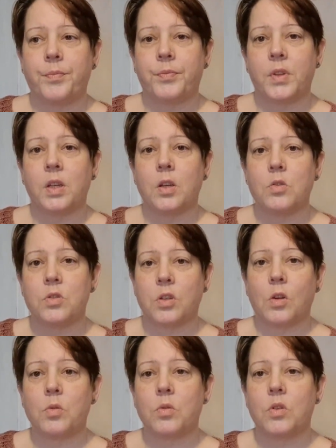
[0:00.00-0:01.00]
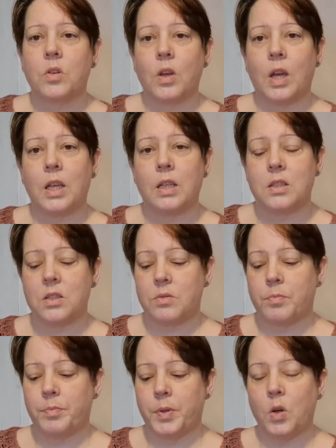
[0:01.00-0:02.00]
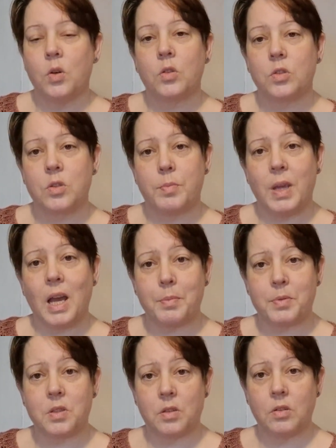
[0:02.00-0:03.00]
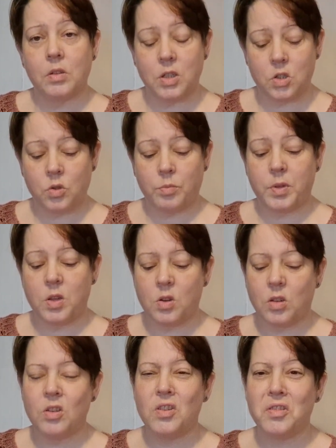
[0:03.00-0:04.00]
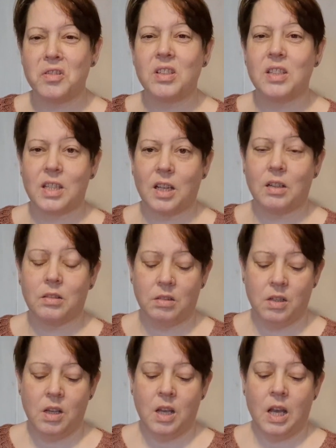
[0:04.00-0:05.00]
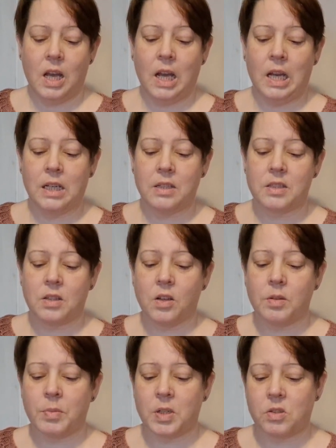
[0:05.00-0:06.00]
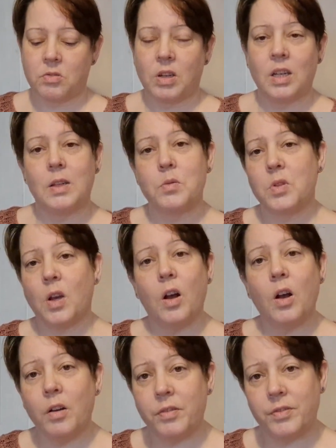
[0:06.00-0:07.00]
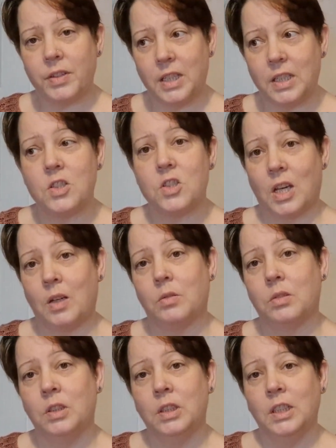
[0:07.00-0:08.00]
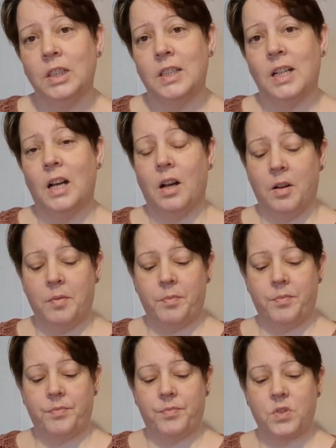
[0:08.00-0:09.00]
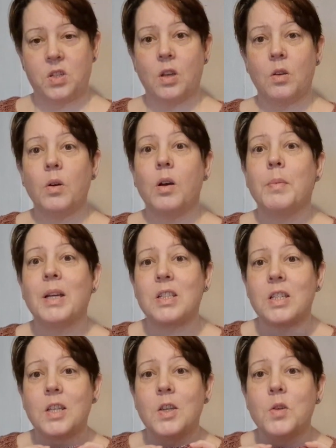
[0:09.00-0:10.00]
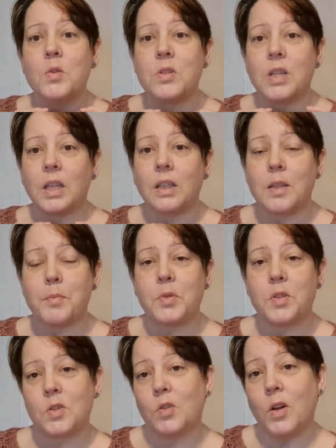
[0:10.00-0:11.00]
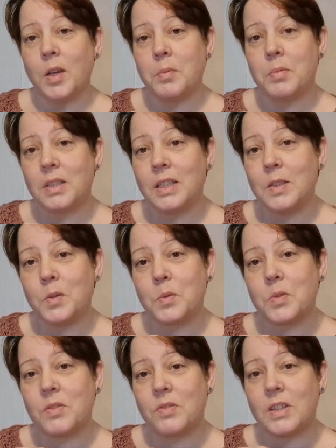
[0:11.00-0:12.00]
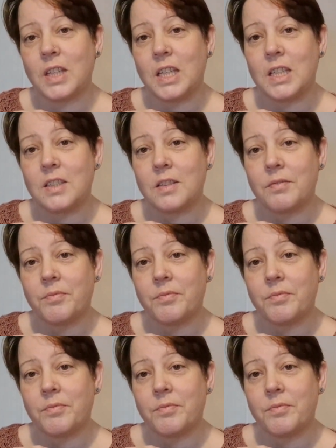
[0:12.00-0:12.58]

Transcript: you know, soak and block to be absolutely sure, but you can usually tell. And I started measuring it, and it was ½ an inch out. So I'm actually using the prescribed needles for these,